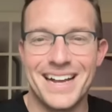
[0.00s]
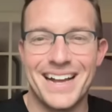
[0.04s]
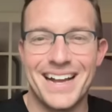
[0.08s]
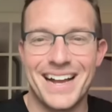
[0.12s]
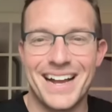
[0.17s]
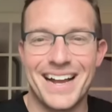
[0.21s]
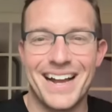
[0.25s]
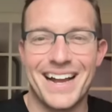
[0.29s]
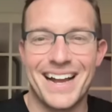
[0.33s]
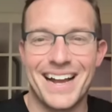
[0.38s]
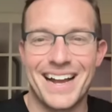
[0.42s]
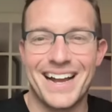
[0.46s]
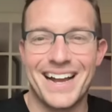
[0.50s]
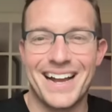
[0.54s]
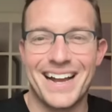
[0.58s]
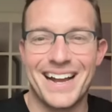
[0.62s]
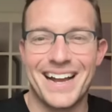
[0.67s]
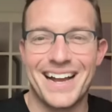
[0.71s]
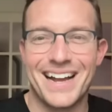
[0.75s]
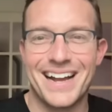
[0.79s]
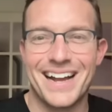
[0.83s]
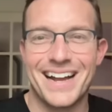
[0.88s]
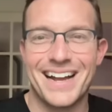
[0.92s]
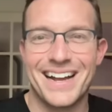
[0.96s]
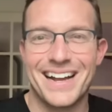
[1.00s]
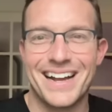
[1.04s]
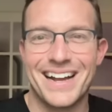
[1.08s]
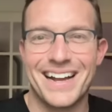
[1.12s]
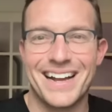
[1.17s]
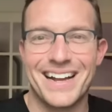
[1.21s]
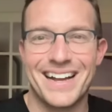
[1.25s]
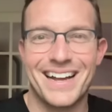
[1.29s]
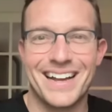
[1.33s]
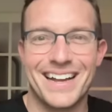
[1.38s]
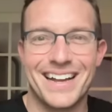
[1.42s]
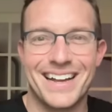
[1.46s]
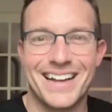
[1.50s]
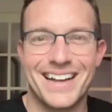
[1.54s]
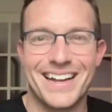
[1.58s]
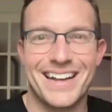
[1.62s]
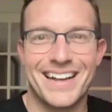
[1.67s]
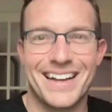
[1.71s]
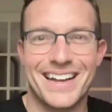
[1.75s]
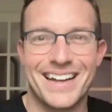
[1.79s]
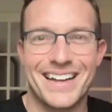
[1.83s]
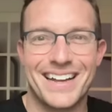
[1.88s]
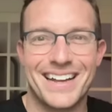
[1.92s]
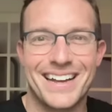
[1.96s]

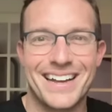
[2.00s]
Nobody speaks.